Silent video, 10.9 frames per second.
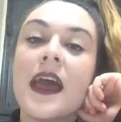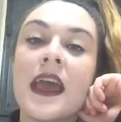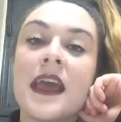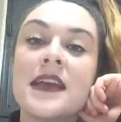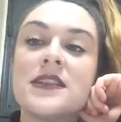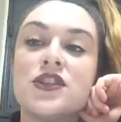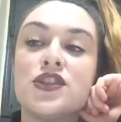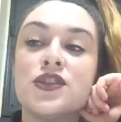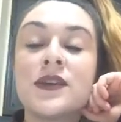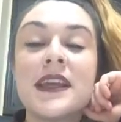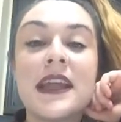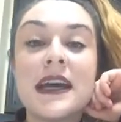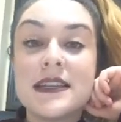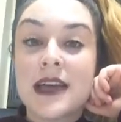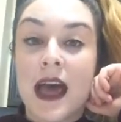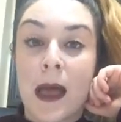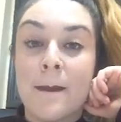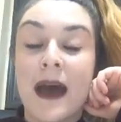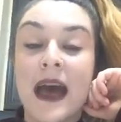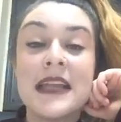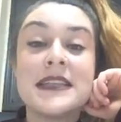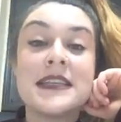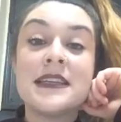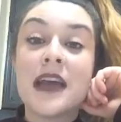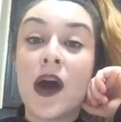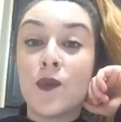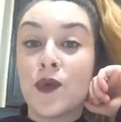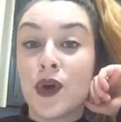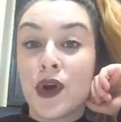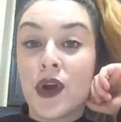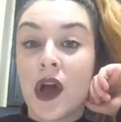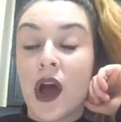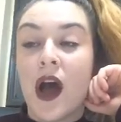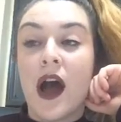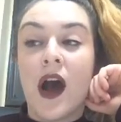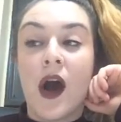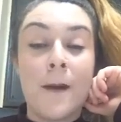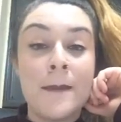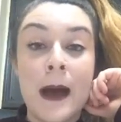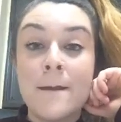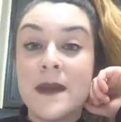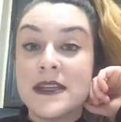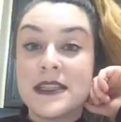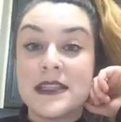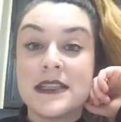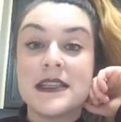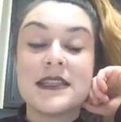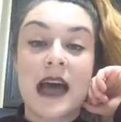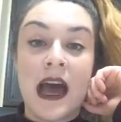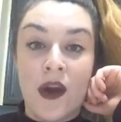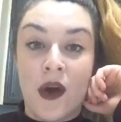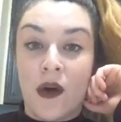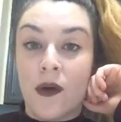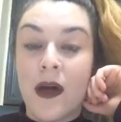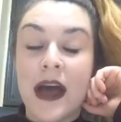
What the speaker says: And during that time, I did not work on my businesses at all.